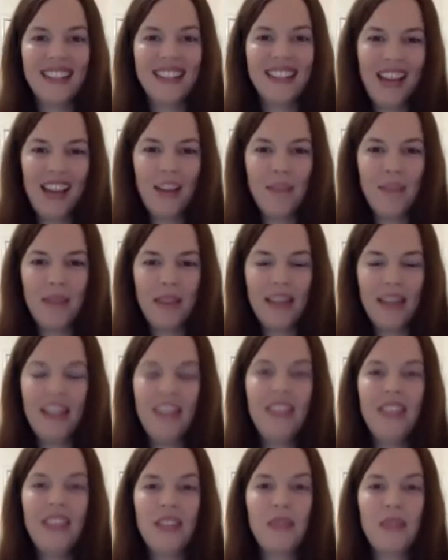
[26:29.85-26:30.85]
And
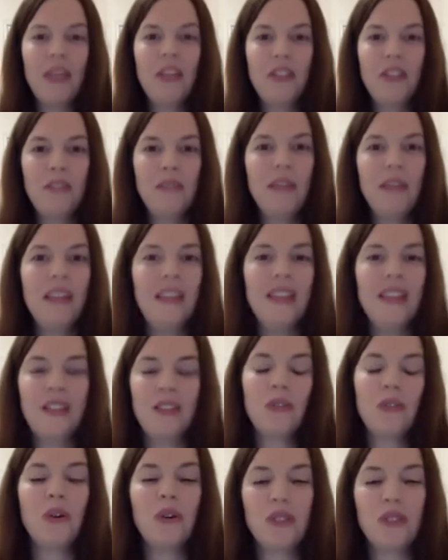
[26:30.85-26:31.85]
in this way, to be this
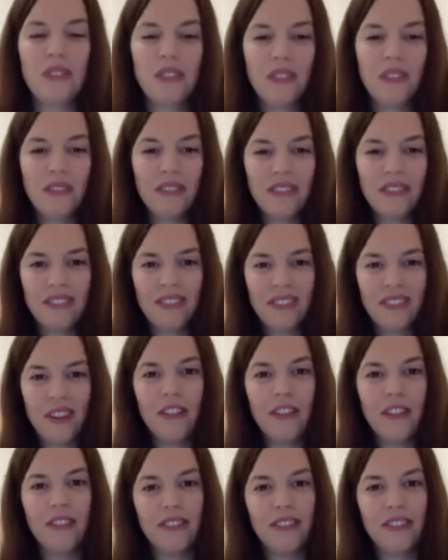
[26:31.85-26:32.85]
source
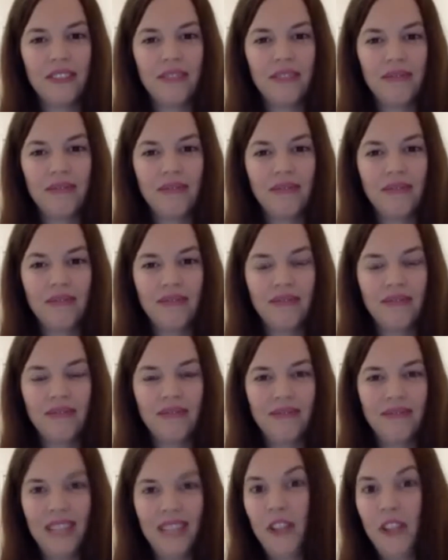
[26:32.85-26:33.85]
of
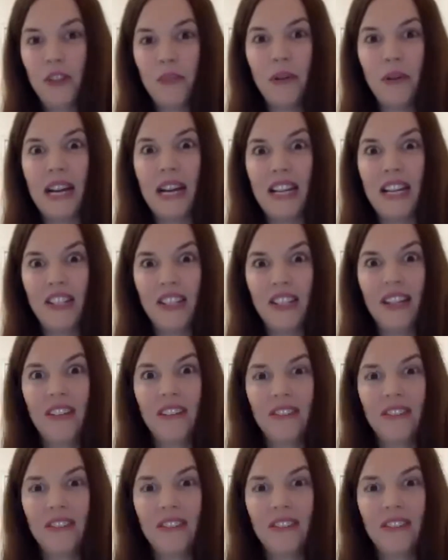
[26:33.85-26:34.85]
inspiration
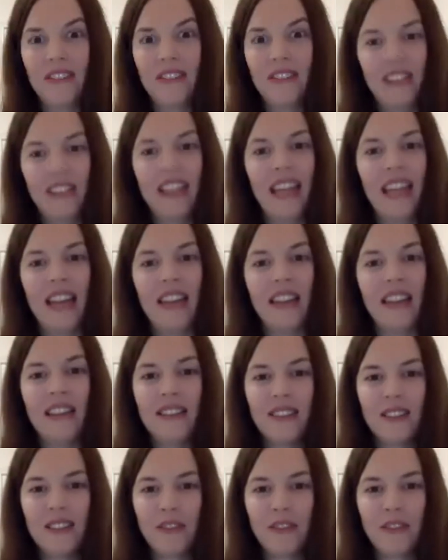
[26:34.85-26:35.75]
for the others.